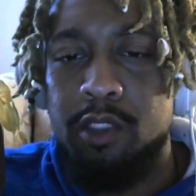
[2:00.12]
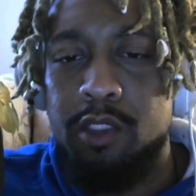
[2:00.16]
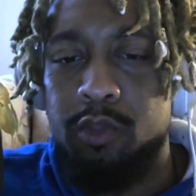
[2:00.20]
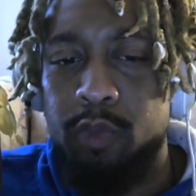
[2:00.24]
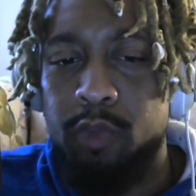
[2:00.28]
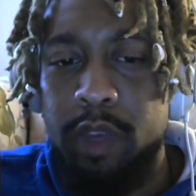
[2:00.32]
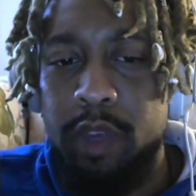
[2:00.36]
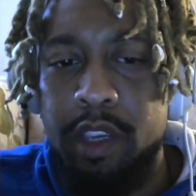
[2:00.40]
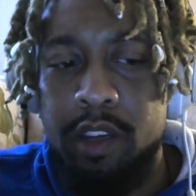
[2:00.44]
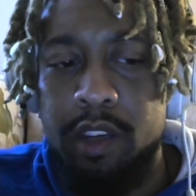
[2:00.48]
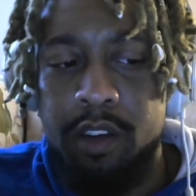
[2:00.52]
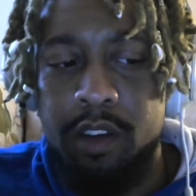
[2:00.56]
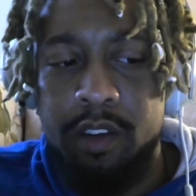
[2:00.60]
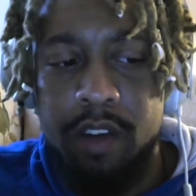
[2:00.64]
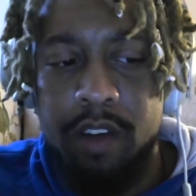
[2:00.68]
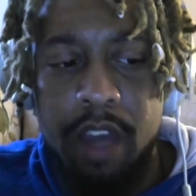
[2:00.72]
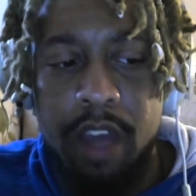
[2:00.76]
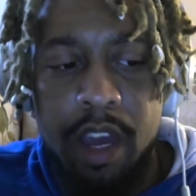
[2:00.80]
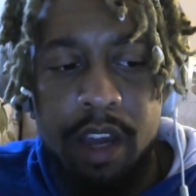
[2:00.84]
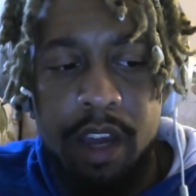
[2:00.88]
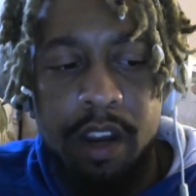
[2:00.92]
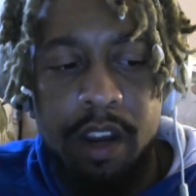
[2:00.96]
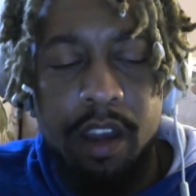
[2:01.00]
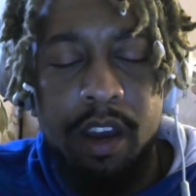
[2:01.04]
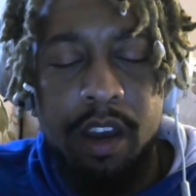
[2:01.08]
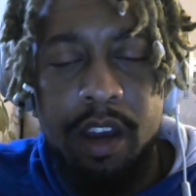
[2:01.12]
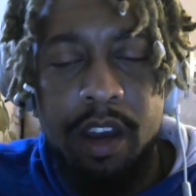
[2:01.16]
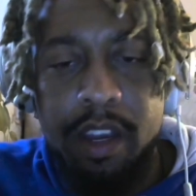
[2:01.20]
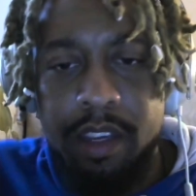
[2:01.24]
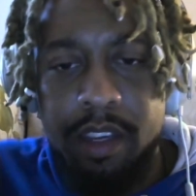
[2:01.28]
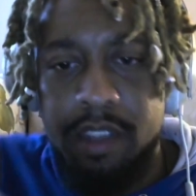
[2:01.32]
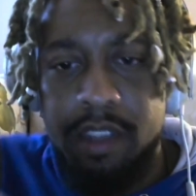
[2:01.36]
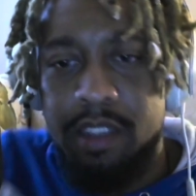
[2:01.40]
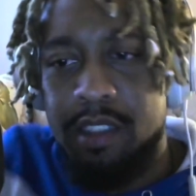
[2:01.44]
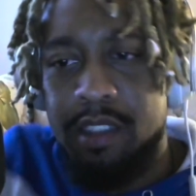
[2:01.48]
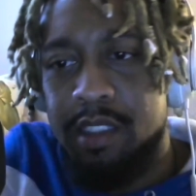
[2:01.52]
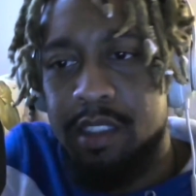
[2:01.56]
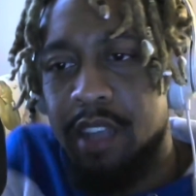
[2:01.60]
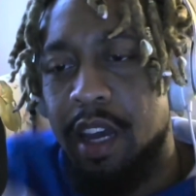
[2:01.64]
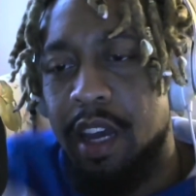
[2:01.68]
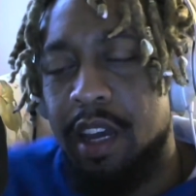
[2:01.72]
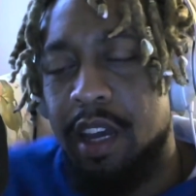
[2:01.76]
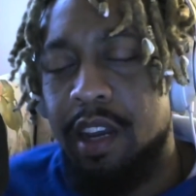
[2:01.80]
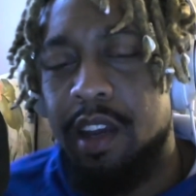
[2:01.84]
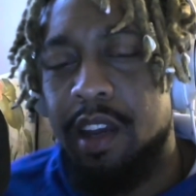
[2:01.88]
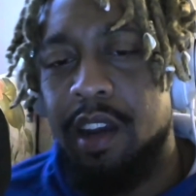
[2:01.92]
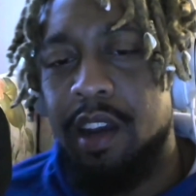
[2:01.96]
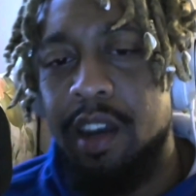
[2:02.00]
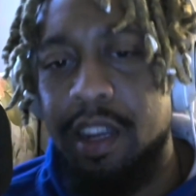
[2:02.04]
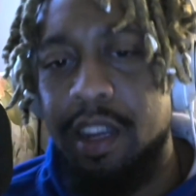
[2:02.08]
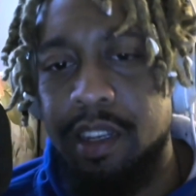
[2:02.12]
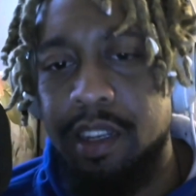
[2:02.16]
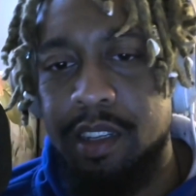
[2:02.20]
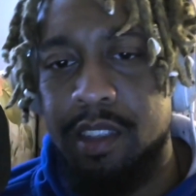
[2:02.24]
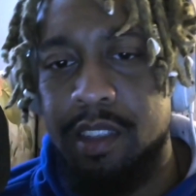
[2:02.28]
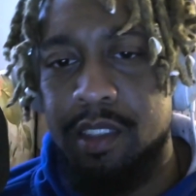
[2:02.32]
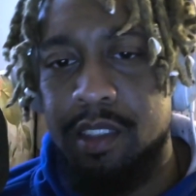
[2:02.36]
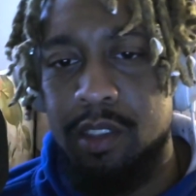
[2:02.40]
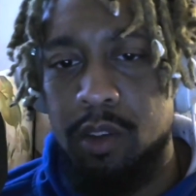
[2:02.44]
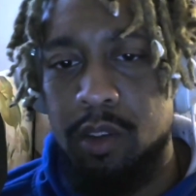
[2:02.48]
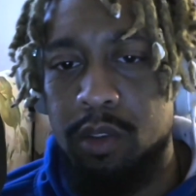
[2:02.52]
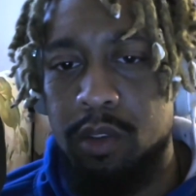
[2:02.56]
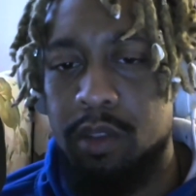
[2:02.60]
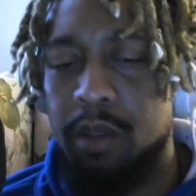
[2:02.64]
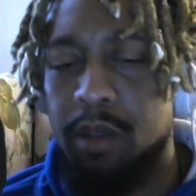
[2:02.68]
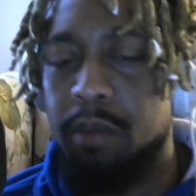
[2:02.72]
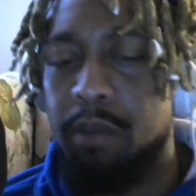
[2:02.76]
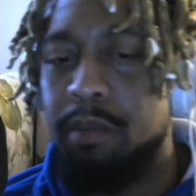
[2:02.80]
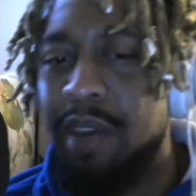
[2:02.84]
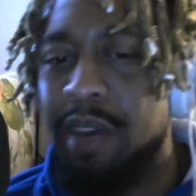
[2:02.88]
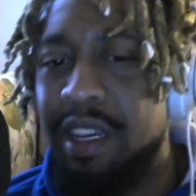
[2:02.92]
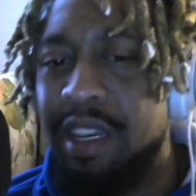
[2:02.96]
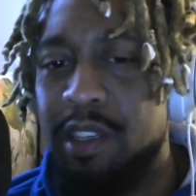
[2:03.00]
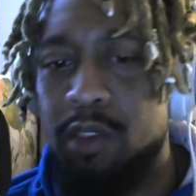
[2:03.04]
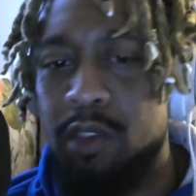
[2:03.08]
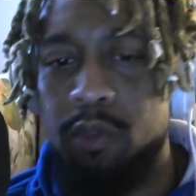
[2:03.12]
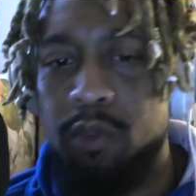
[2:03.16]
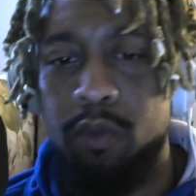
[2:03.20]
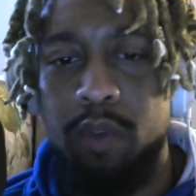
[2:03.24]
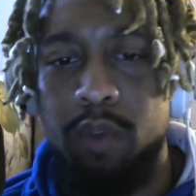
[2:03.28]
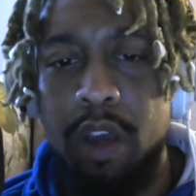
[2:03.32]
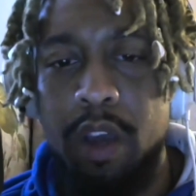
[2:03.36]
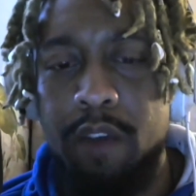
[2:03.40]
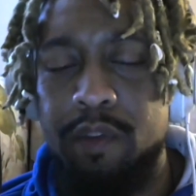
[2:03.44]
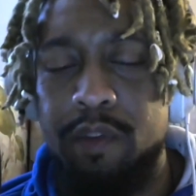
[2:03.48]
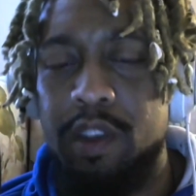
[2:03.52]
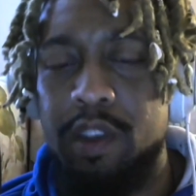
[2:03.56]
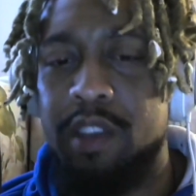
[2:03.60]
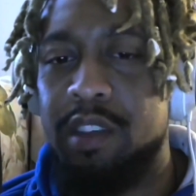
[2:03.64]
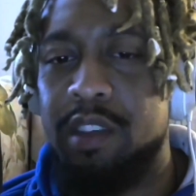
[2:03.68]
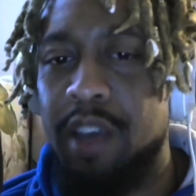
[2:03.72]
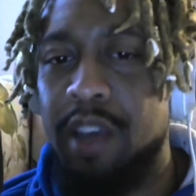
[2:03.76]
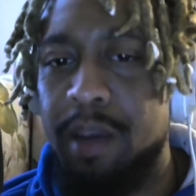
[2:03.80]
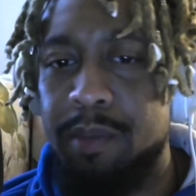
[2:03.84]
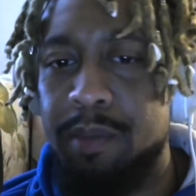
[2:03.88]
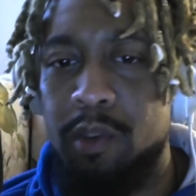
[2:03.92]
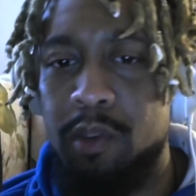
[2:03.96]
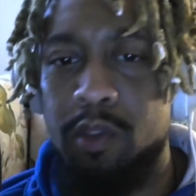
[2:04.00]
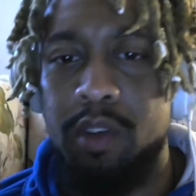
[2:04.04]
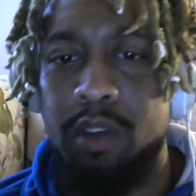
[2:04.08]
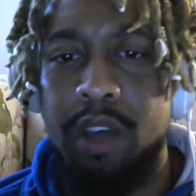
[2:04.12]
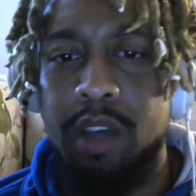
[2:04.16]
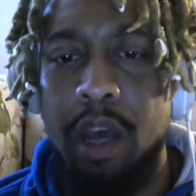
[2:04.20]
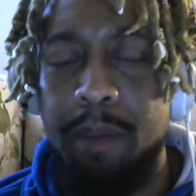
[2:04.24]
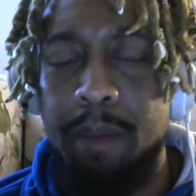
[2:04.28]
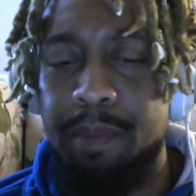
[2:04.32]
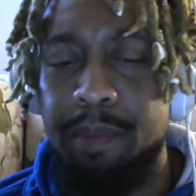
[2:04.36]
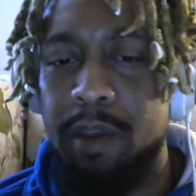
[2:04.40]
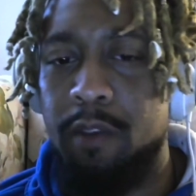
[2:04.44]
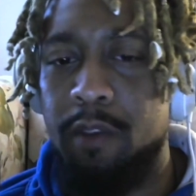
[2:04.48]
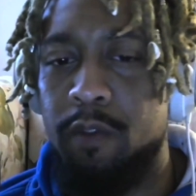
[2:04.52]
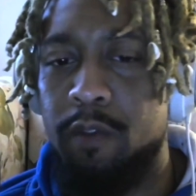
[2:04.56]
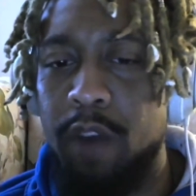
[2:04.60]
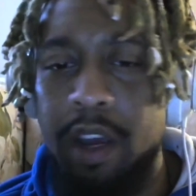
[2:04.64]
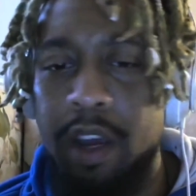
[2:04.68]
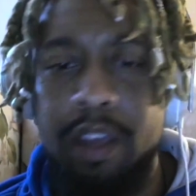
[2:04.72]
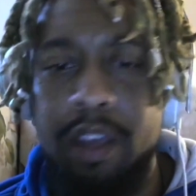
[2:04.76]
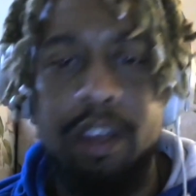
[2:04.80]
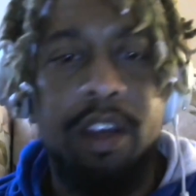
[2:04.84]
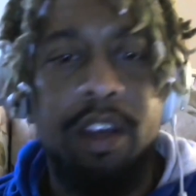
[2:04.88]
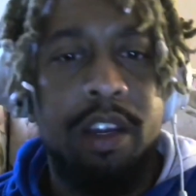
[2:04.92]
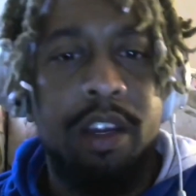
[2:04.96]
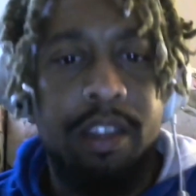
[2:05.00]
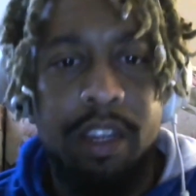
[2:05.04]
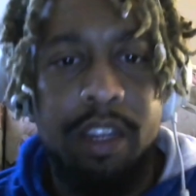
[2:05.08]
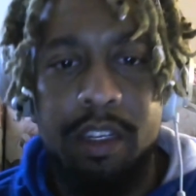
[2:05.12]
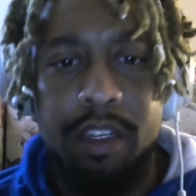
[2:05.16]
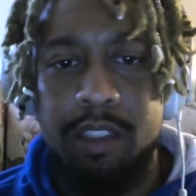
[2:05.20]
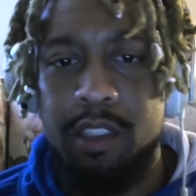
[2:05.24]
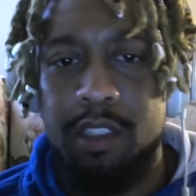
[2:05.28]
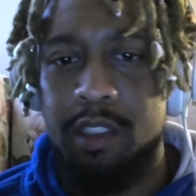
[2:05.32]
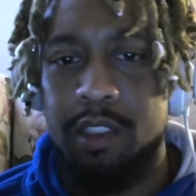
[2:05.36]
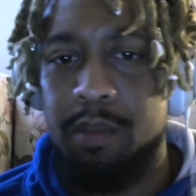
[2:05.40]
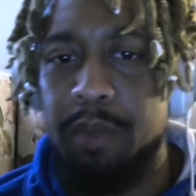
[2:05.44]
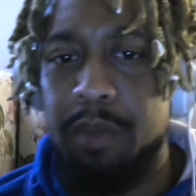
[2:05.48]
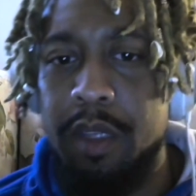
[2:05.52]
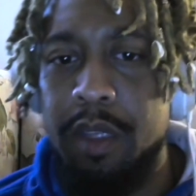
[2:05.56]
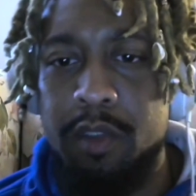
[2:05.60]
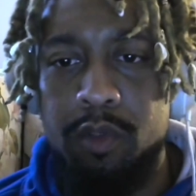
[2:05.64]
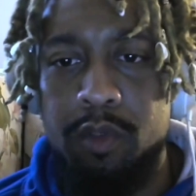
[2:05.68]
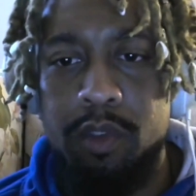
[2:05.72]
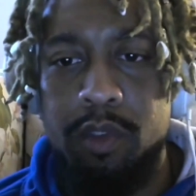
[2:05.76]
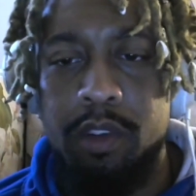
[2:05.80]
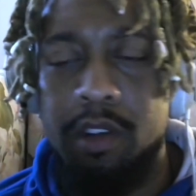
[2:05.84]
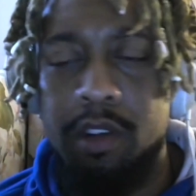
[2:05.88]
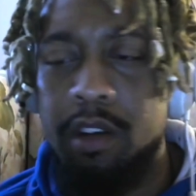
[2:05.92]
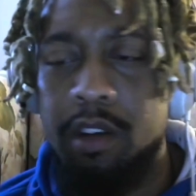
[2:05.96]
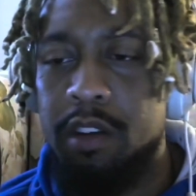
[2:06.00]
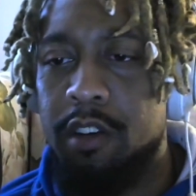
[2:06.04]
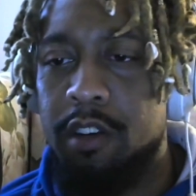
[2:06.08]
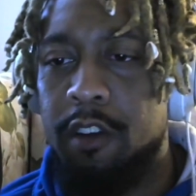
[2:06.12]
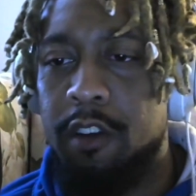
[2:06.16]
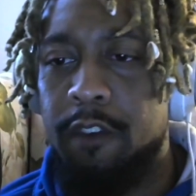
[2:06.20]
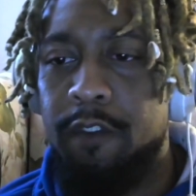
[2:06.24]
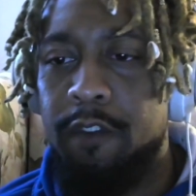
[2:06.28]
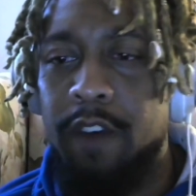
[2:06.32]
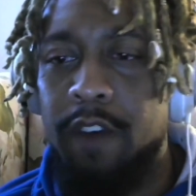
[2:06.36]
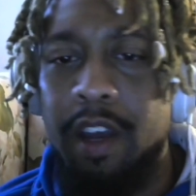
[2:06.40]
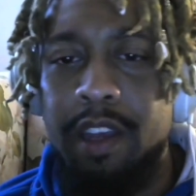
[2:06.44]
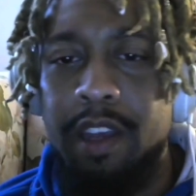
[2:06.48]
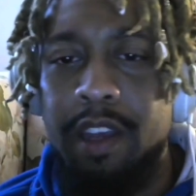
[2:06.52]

we are not unlike us, not unlike us on the mic. So every time you copyright, that just means you're gonna fight.